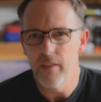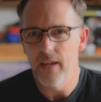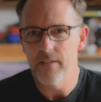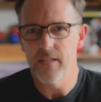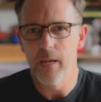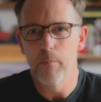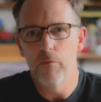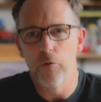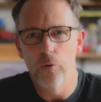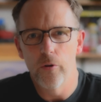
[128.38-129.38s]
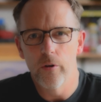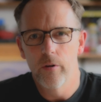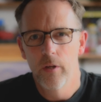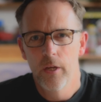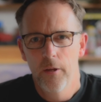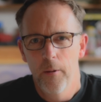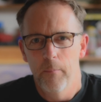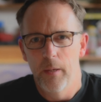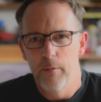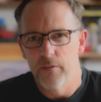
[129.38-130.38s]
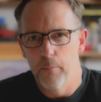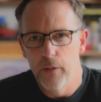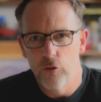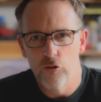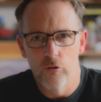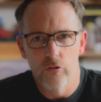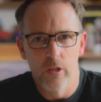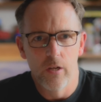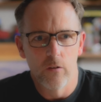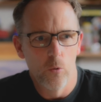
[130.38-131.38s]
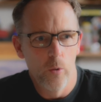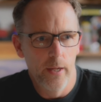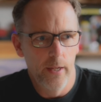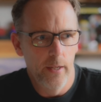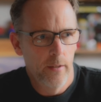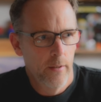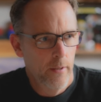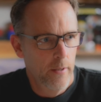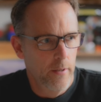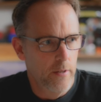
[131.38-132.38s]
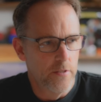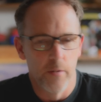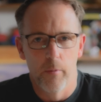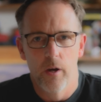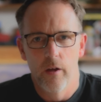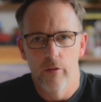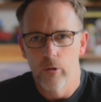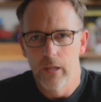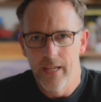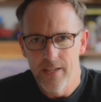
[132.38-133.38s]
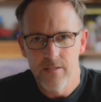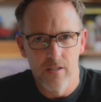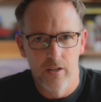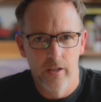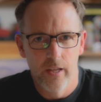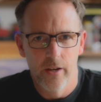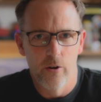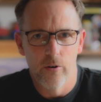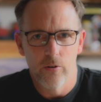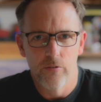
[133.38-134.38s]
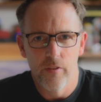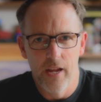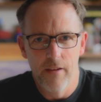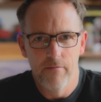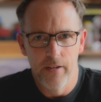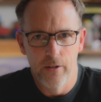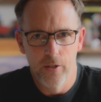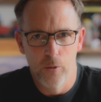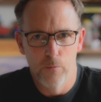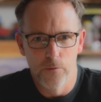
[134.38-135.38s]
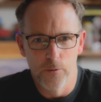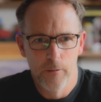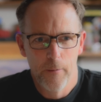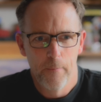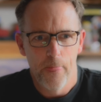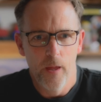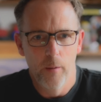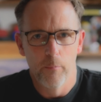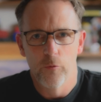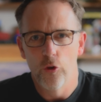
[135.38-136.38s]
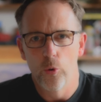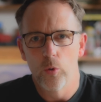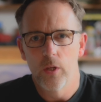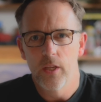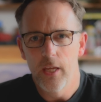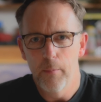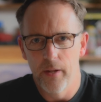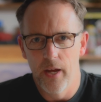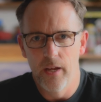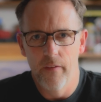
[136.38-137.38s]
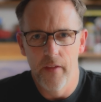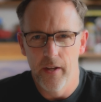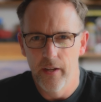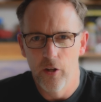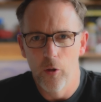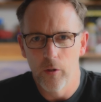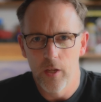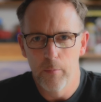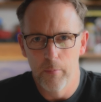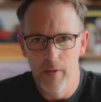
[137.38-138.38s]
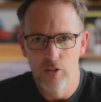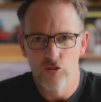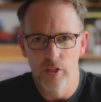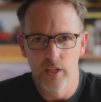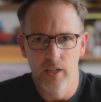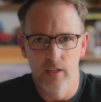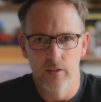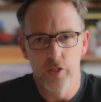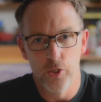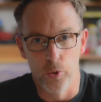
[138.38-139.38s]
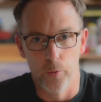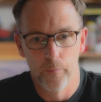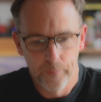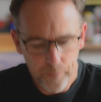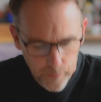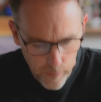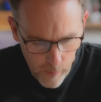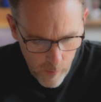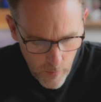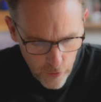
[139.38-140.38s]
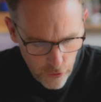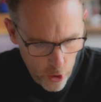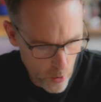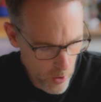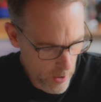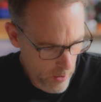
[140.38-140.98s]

that same folder, maybe some pictures along the way, some other links to online articles that I've found helpful. So keep an eye on that, and I'll keep mentioning it too. So